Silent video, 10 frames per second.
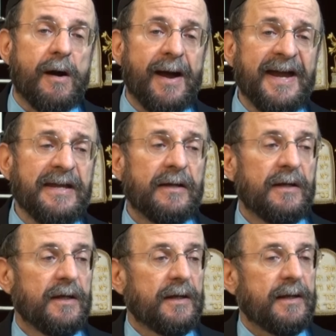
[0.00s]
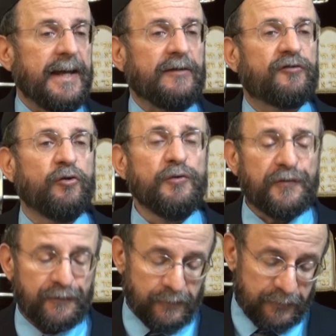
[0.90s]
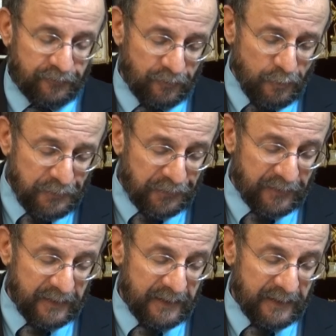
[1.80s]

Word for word: eye, a tooth for a tooth,